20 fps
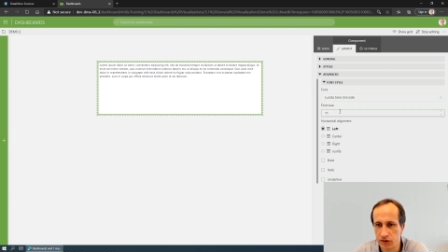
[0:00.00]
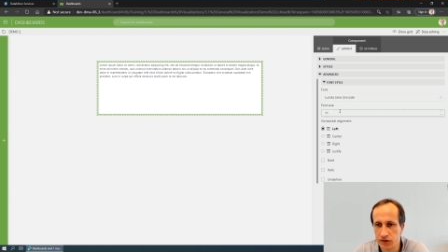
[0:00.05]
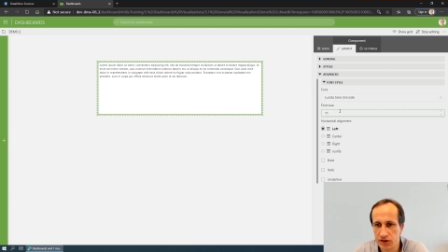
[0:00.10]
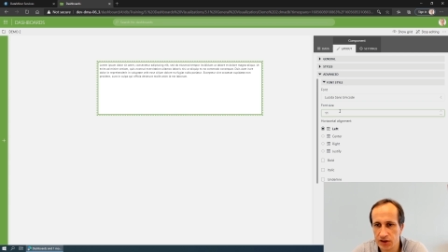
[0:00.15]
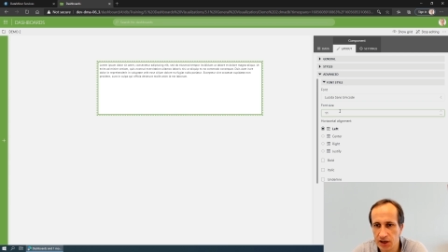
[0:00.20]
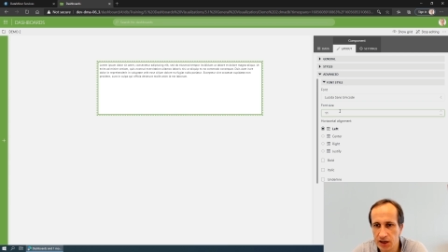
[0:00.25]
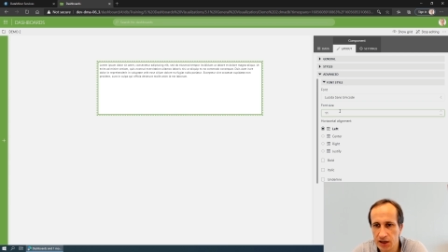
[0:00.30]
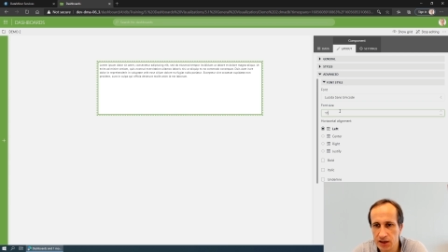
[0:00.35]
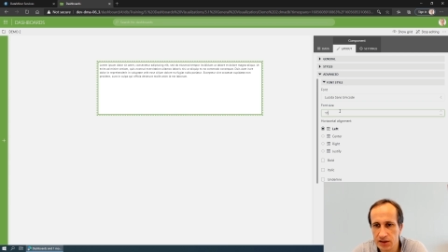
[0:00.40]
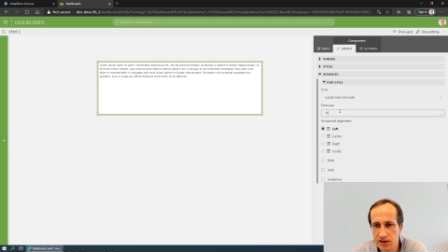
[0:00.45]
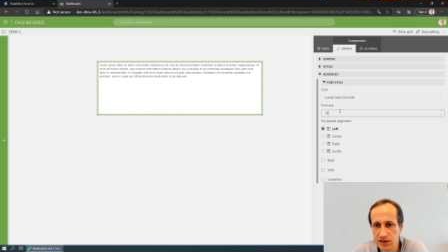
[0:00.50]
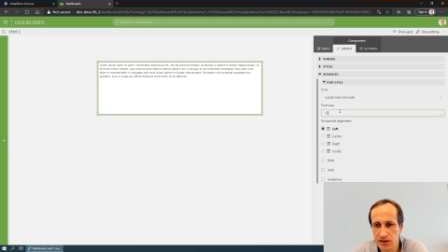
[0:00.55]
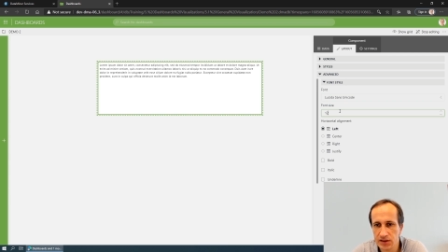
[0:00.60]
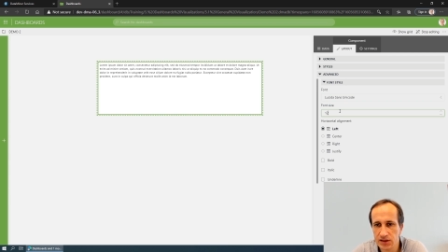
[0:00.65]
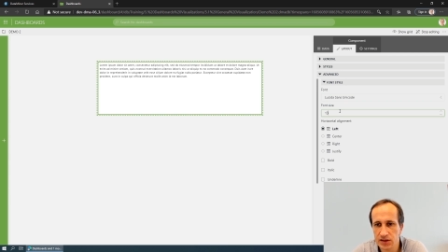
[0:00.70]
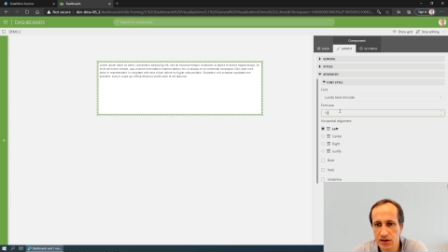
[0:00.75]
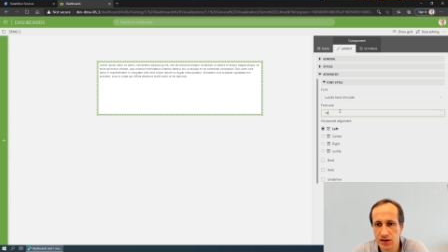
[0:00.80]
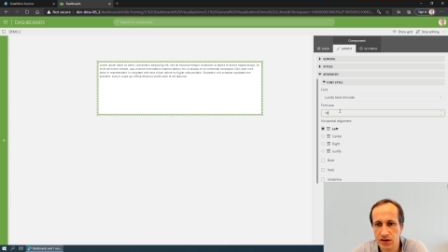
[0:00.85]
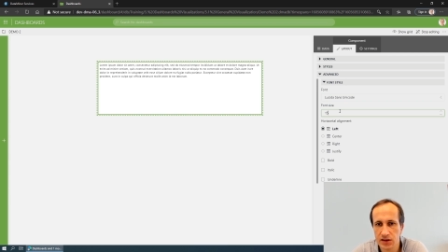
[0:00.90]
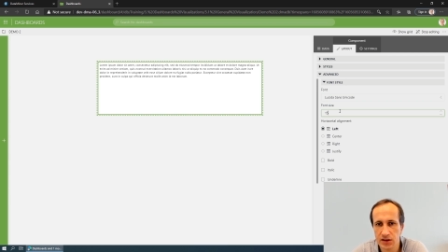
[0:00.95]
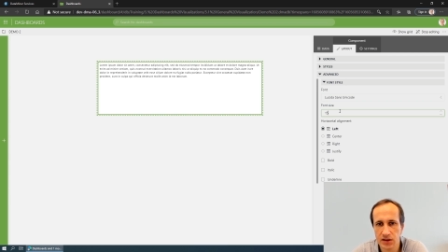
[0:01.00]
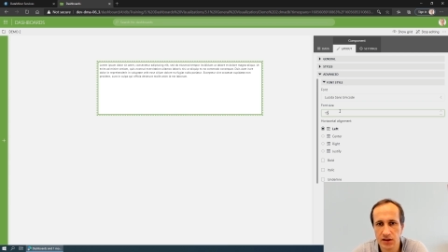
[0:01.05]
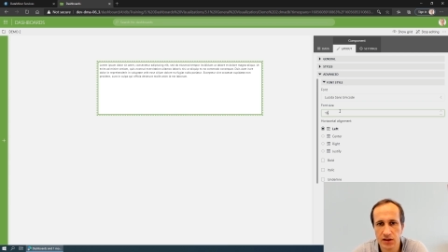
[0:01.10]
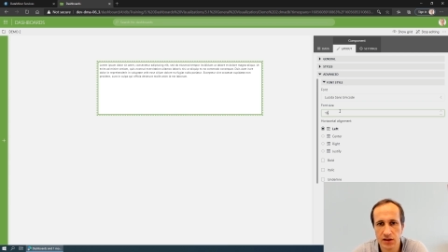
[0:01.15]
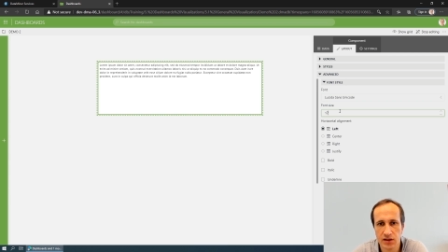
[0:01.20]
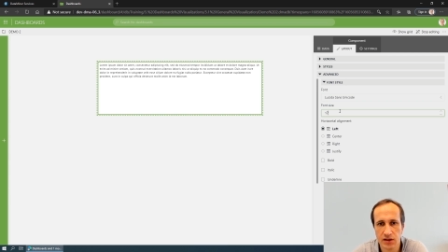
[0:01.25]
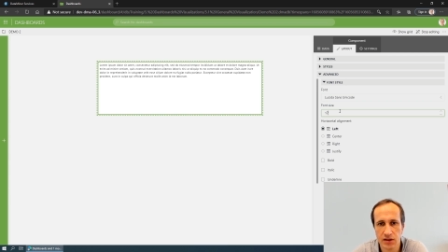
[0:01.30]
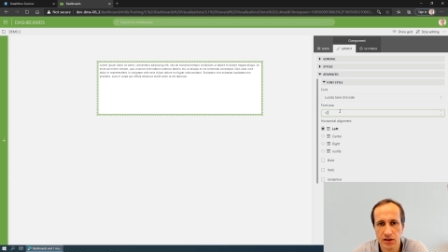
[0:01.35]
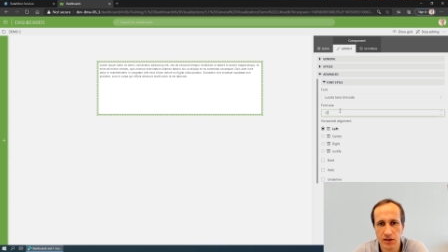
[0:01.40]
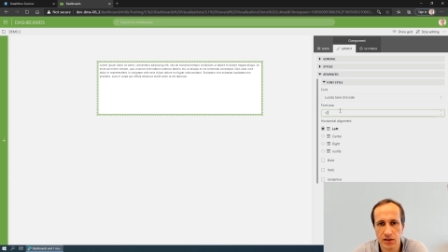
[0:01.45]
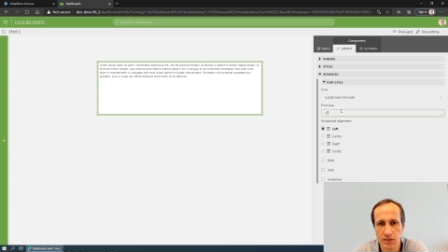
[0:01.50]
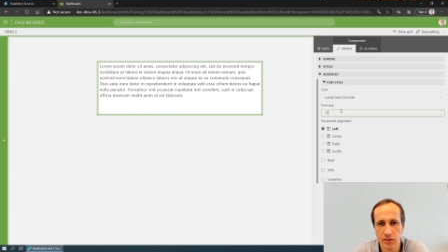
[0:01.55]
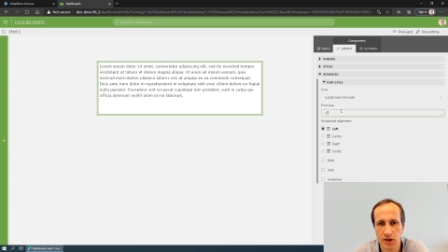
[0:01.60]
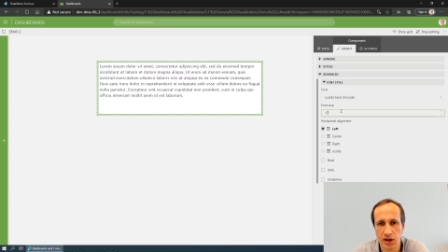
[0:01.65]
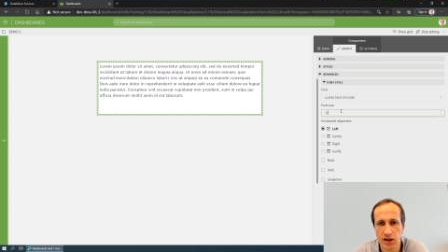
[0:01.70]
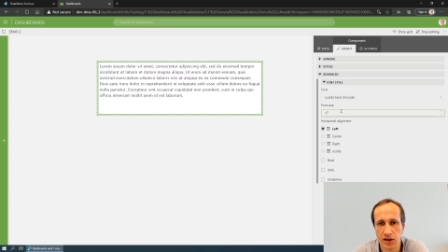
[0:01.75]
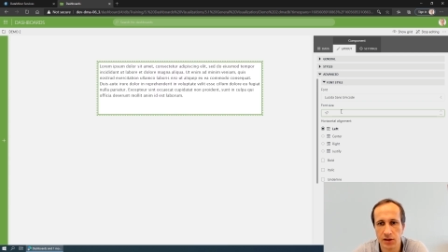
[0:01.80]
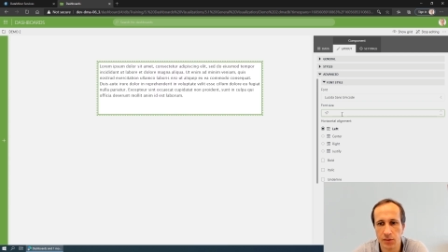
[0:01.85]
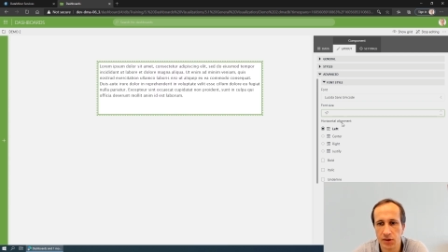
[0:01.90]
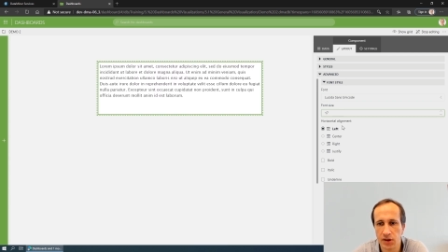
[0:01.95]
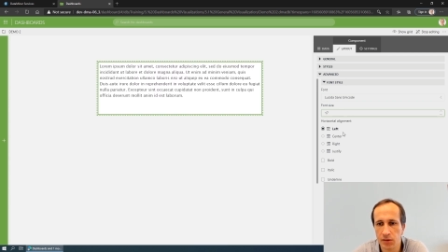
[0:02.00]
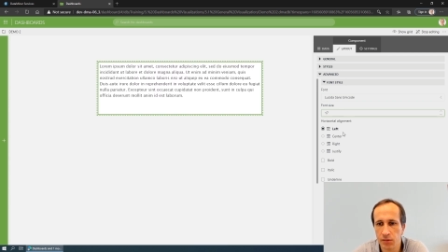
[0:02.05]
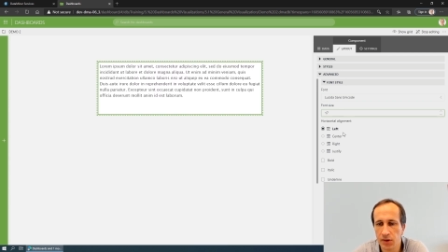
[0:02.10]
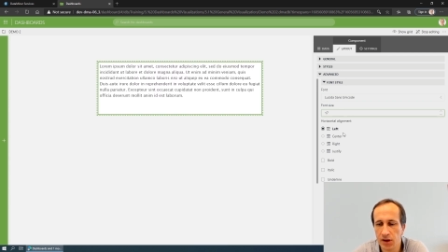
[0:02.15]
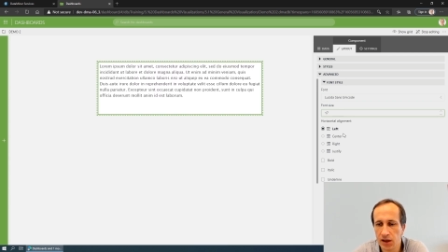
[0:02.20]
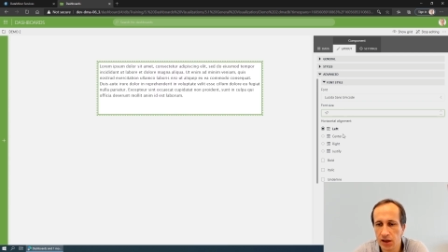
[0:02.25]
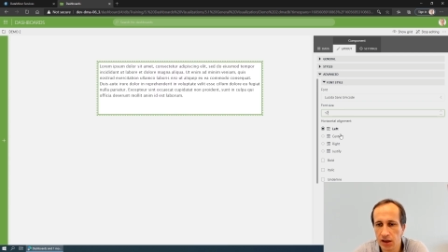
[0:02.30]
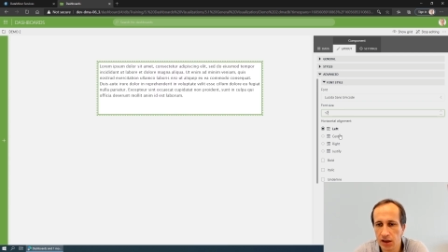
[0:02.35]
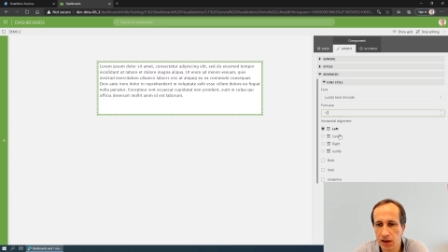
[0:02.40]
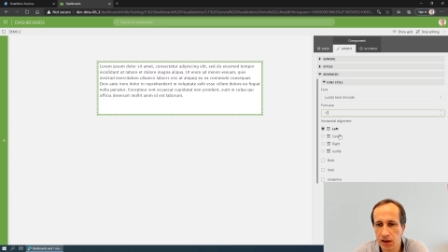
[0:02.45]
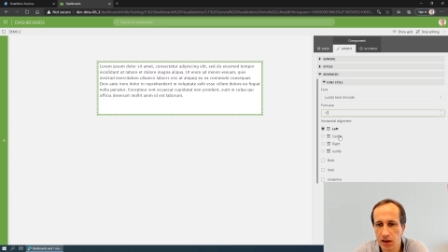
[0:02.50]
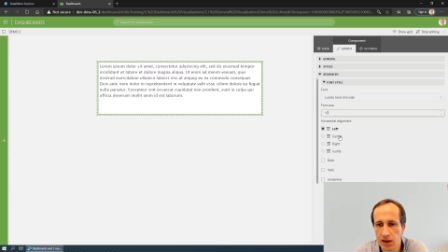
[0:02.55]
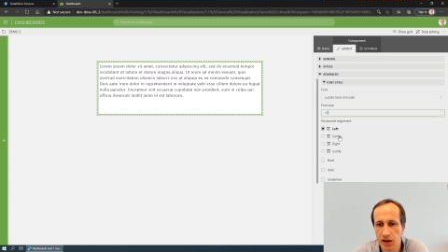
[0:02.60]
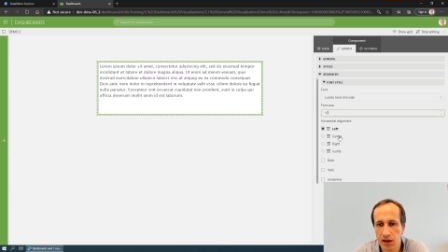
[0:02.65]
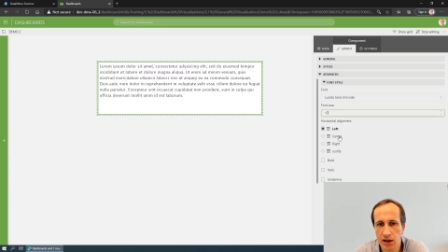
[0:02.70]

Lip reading: size, make it a bit bigger.